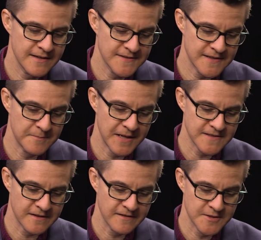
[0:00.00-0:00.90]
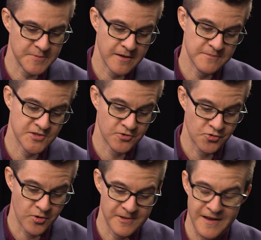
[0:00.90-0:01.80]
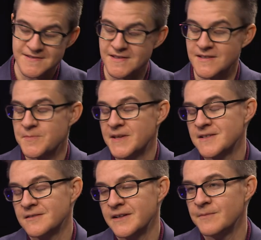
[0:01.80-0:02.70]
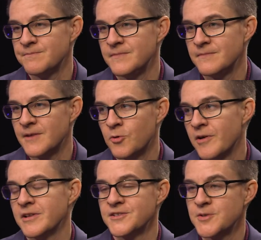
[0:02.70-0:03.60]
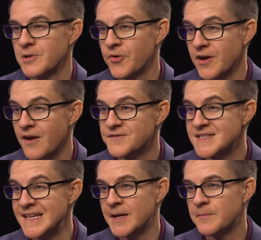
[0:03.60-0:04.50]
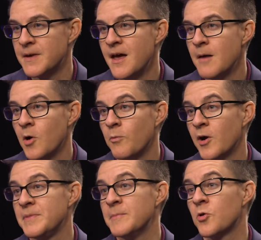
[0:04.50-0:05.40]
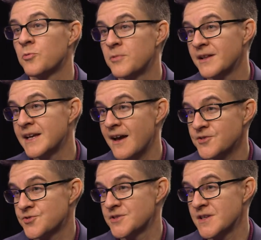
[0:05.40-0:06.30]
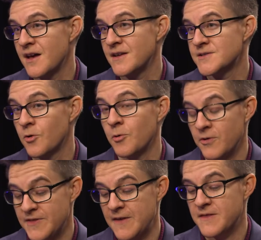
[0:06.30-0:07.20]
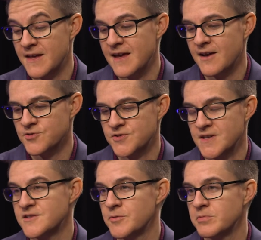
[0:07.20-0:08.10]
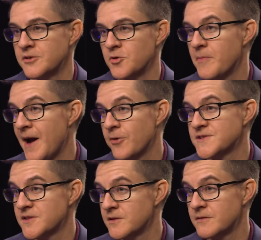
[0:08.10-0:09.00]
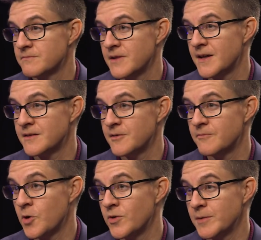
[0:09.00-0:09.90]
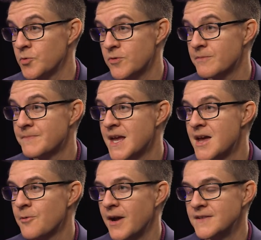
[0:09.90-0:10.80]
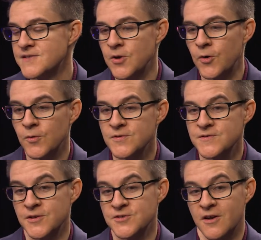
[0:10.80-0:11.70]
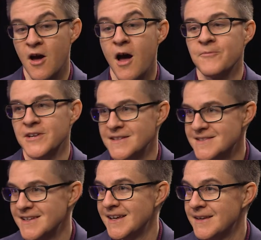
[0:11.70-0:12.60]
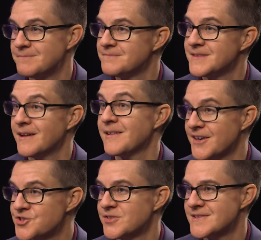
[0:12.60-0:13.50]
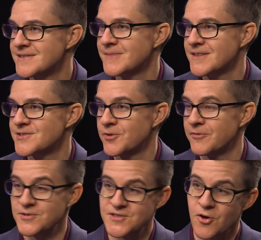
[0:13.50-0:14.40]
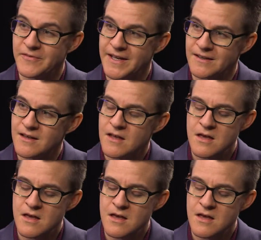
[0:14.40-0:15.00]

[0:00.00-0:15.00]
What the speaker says: is that basically it's become so normalized that it's basically equivalent to blowing off steam, but where people really exercise, or what they think they exercise, their political powers at the voting booth. Yeah. Right? So there's a confidence in elections as sort of resolving